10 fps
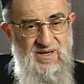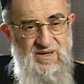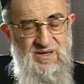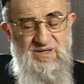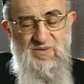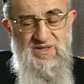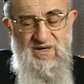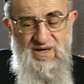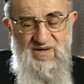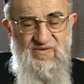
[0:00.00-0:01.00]
because it was
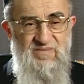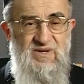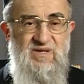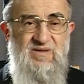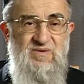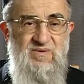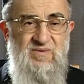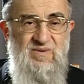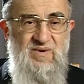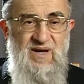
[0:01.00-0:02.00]
hard for me
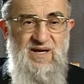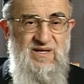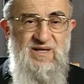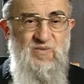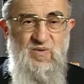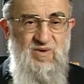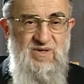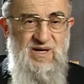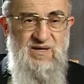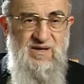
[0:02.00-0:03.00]
to. I didn't
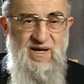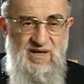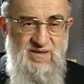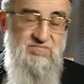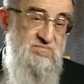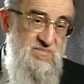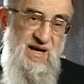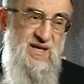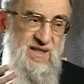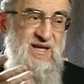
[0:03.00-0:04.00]
walk. I I
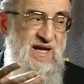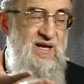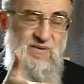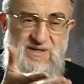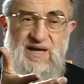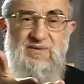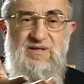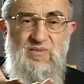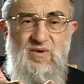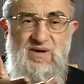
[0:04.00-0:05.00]
I think I, I was able
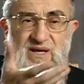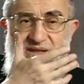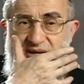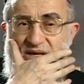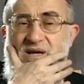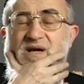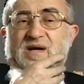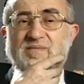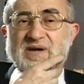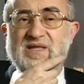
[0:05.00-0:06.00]
to walk. I think,
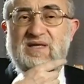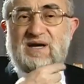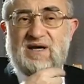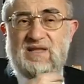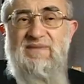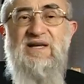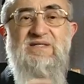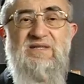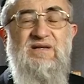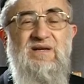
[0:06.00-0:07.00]
but uh, I
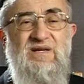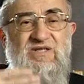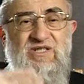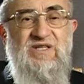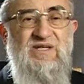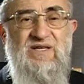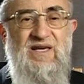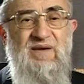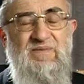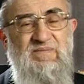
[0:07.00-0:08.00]
Lamaisa, she
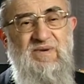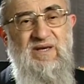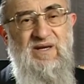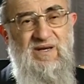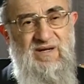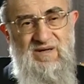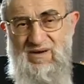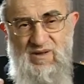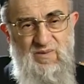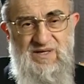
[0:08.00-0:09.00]
kept me
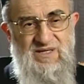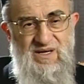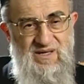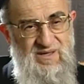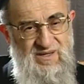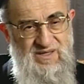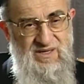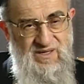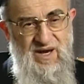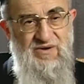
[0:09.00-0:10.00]
always on.
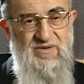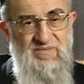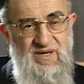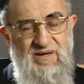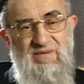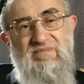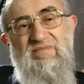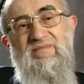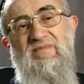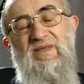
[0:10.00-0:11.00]
She carried me,
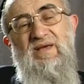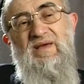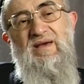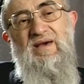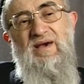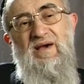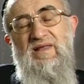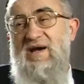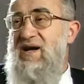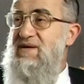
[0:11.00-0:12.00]

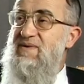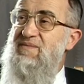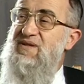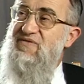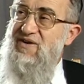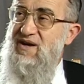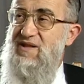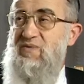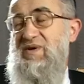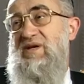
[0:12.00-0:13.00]
and I remember the
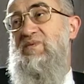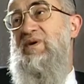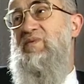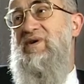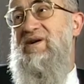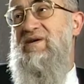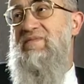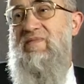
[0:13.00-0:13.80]
following: we were